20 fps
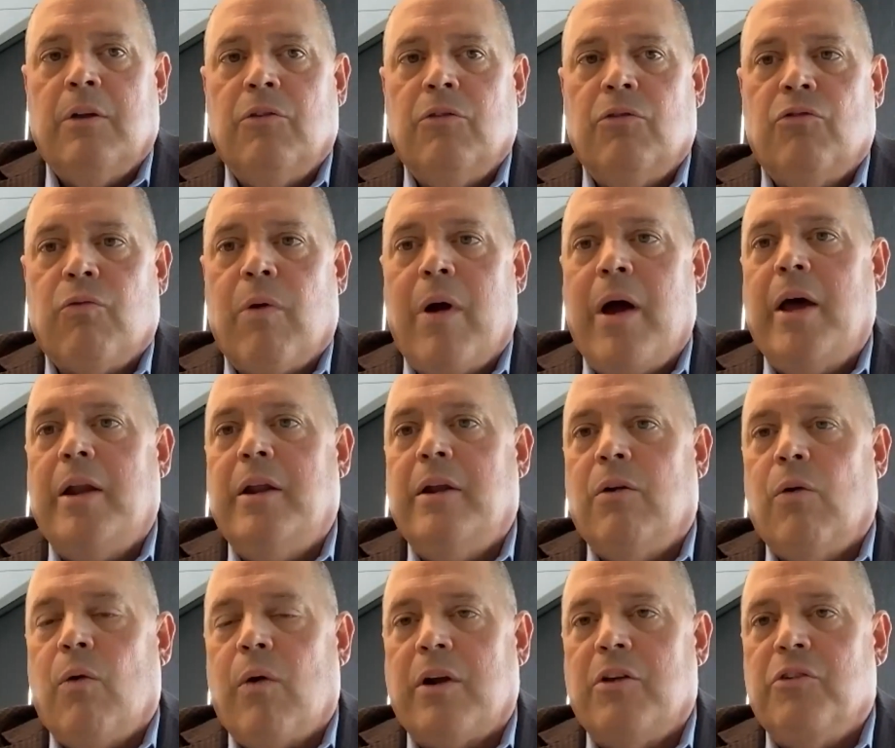dread
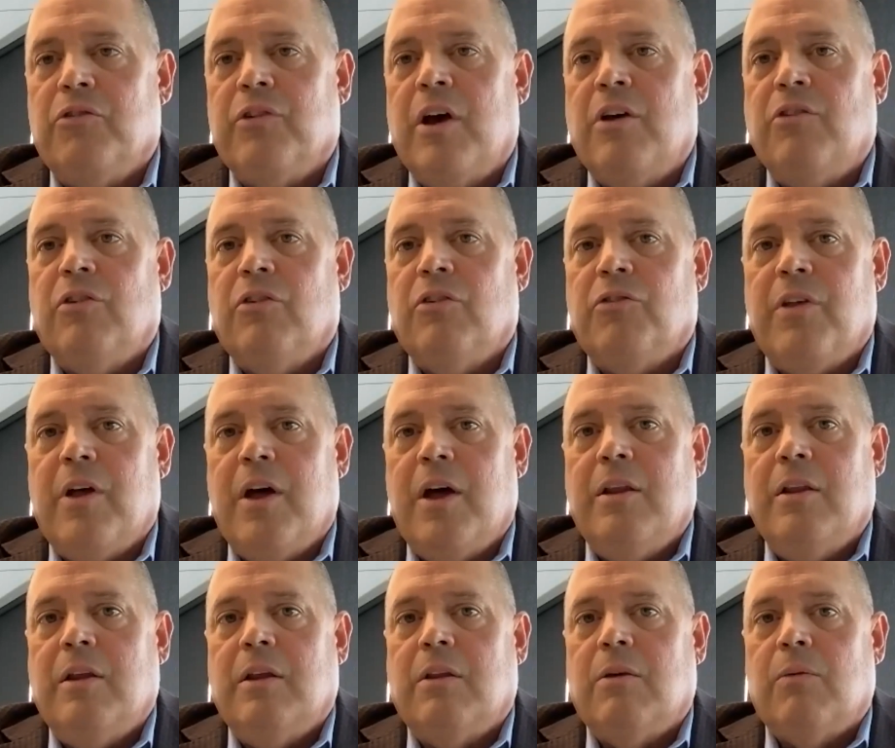in organizations,
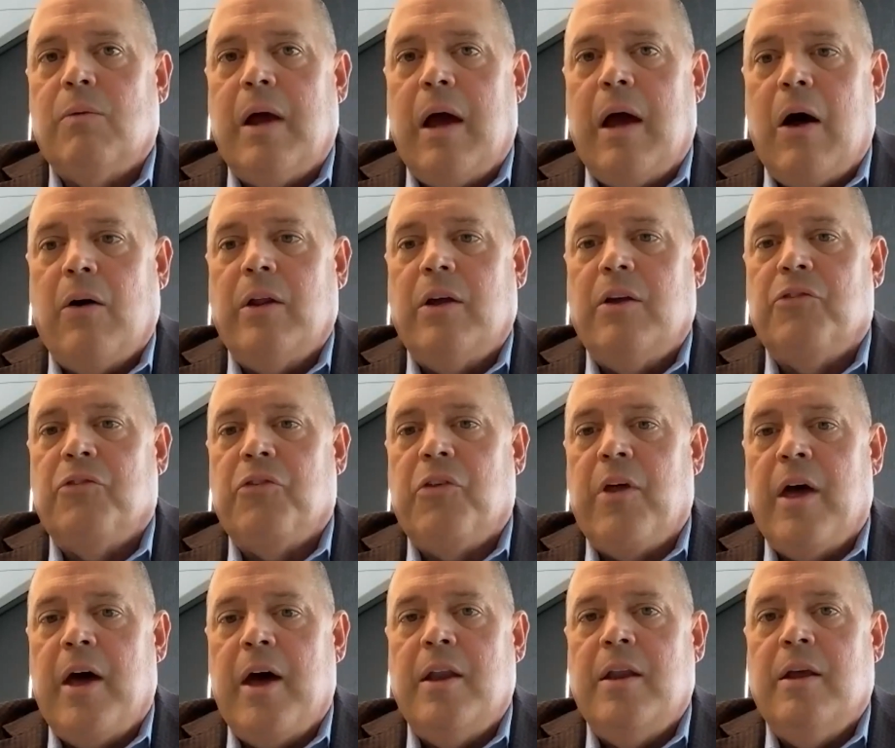that the reality is
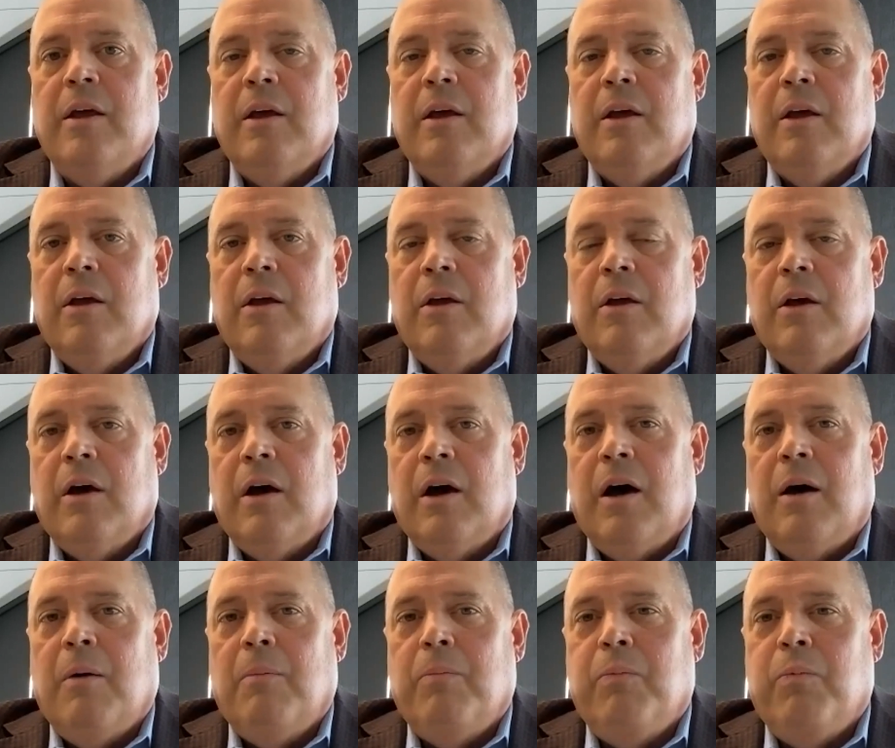that
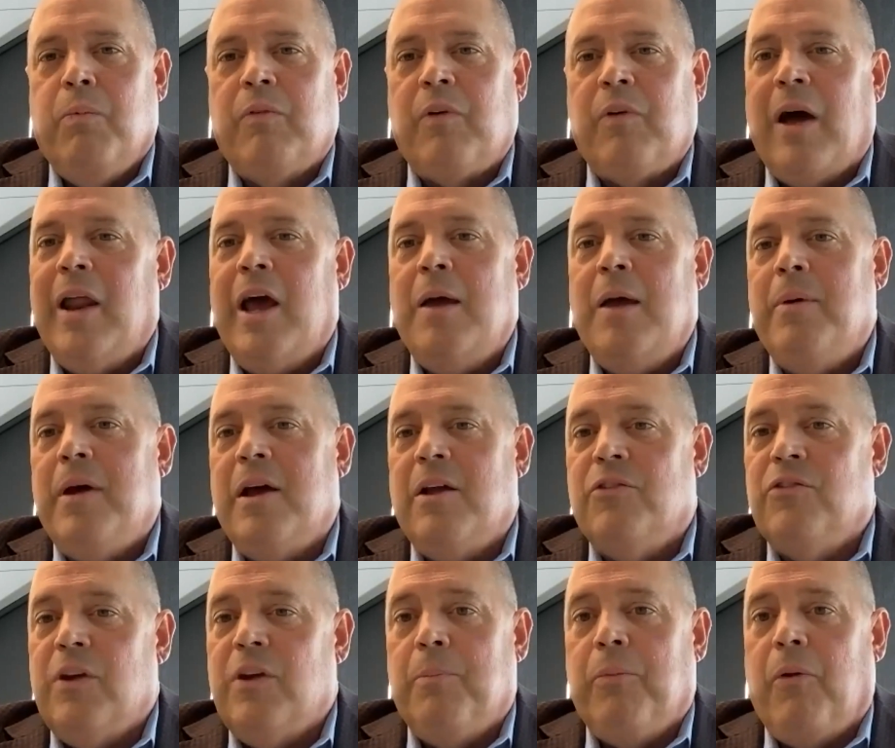we've got A, B,
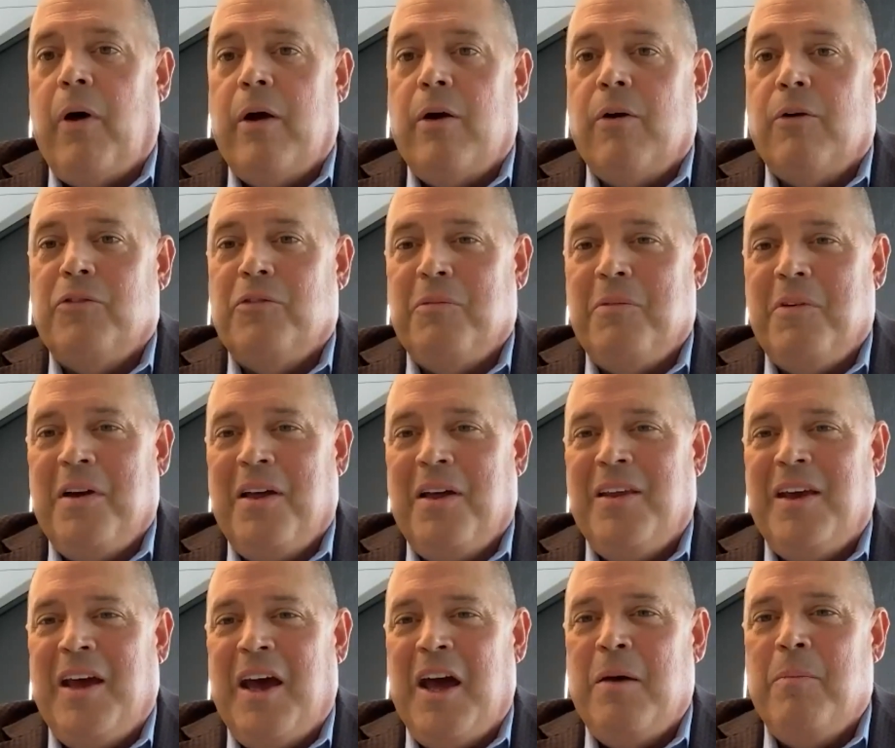and C players,
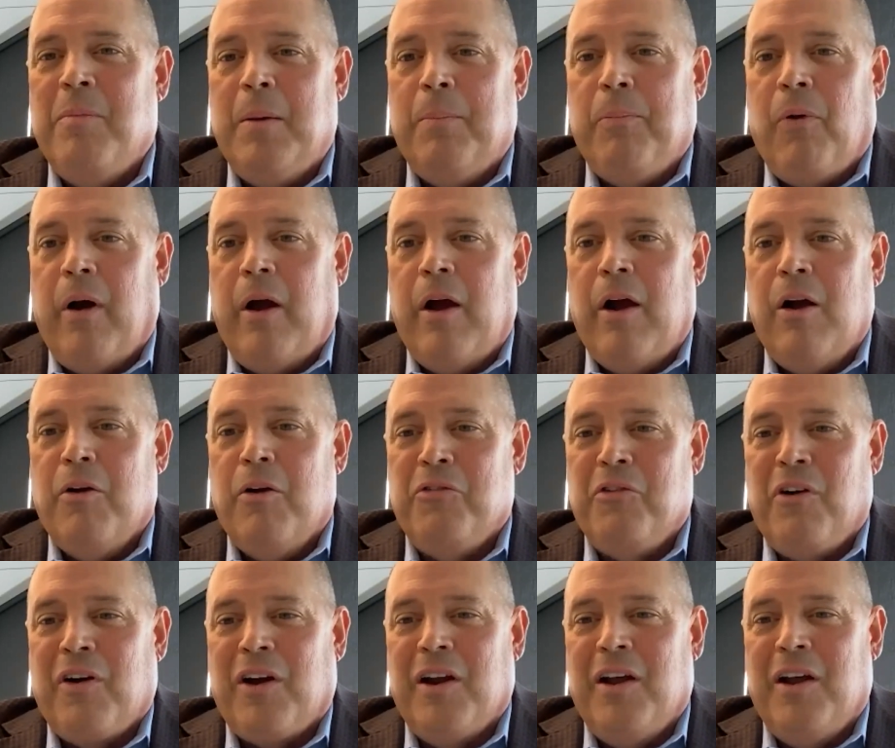and the A and B players
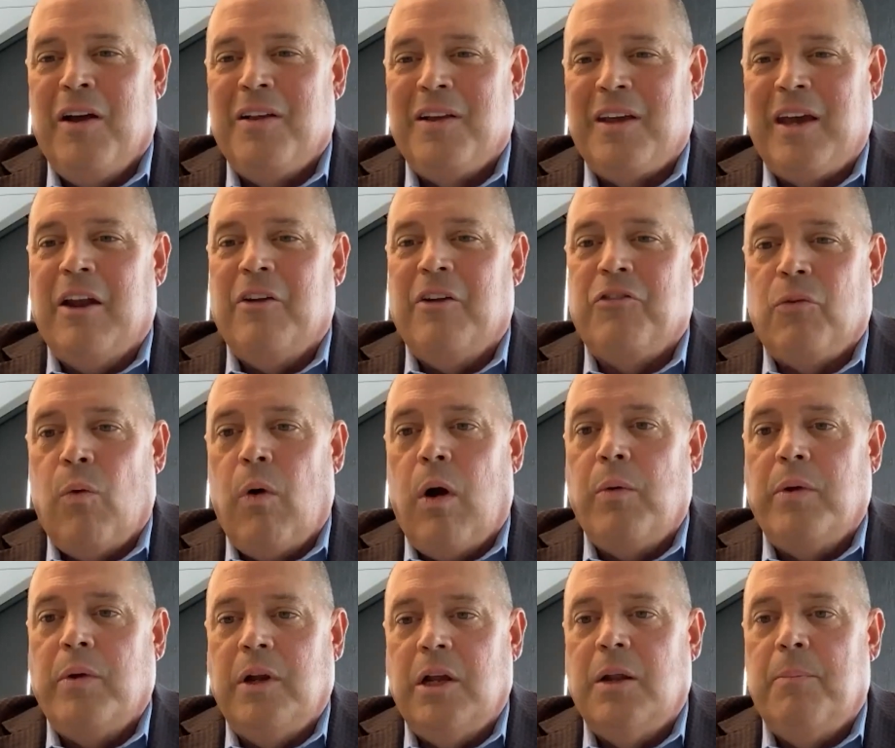are going to get us to where
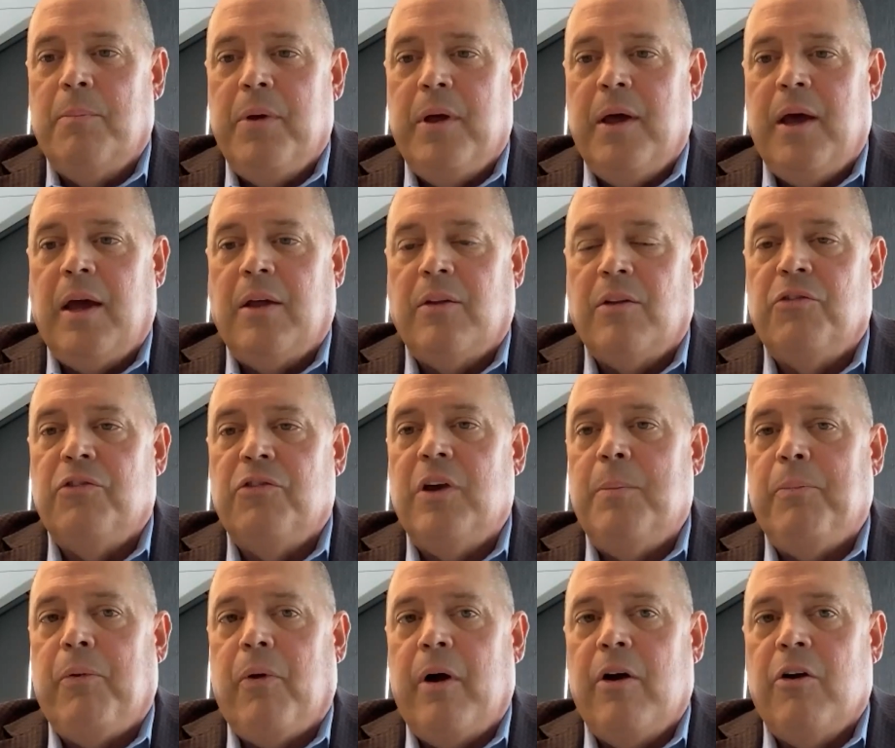we need to be. And the C
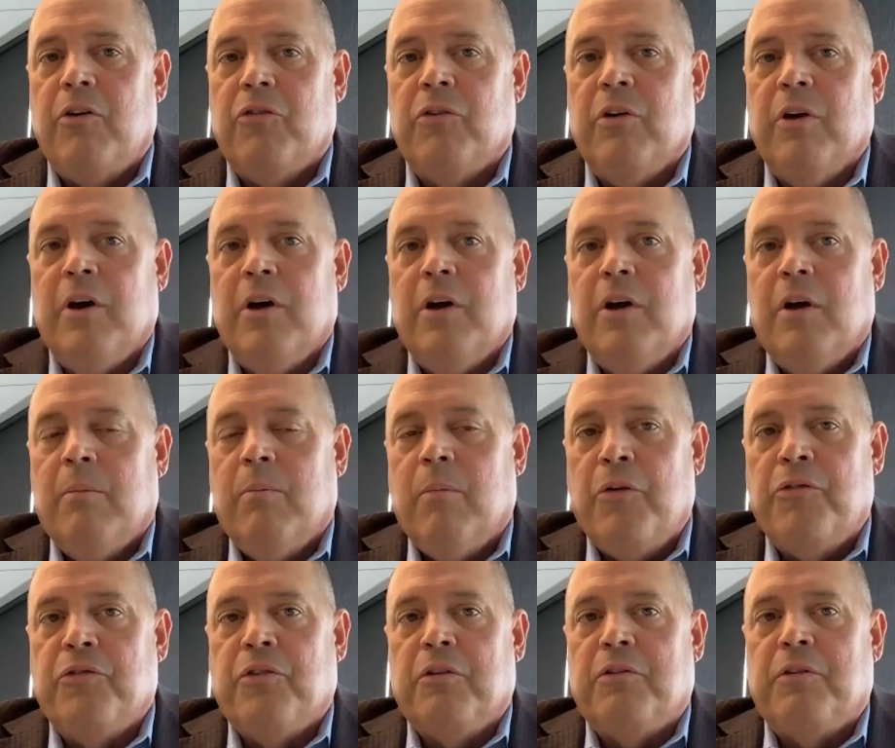players,
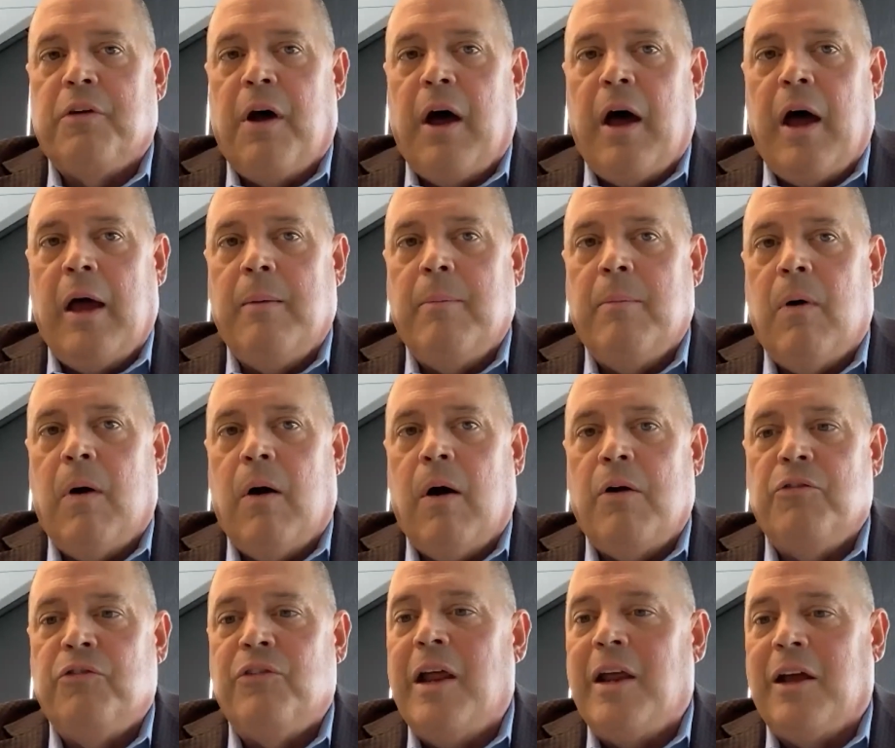most of the time,
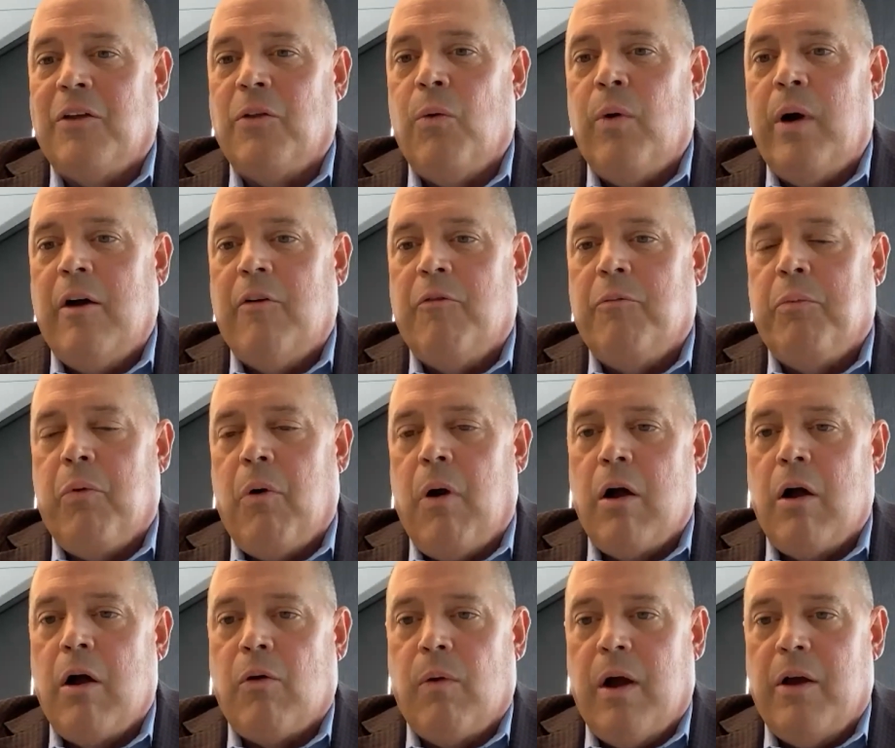are standing in the way of
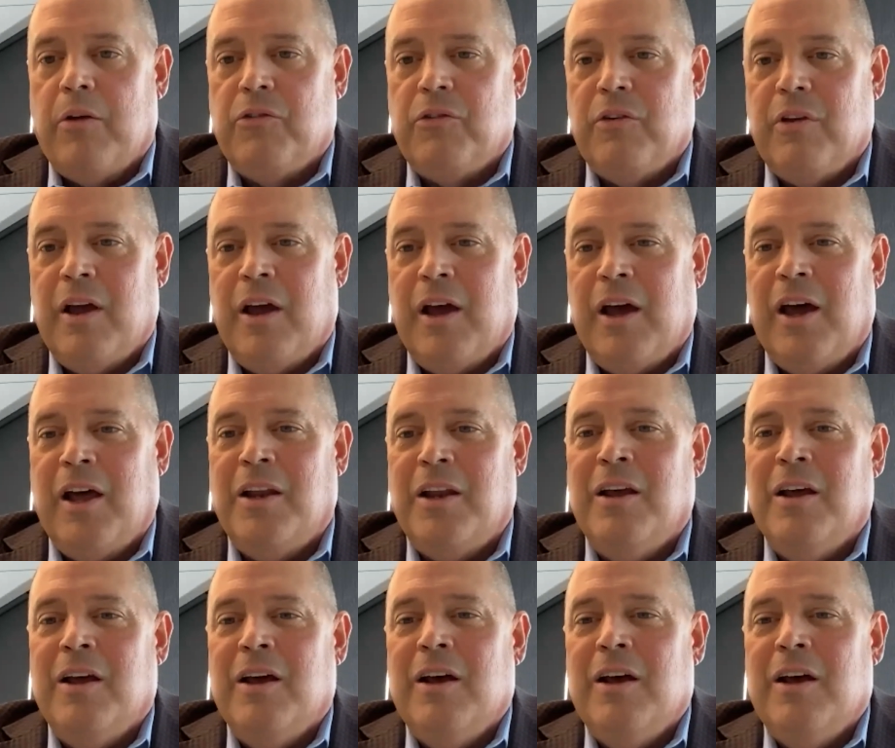progress. And,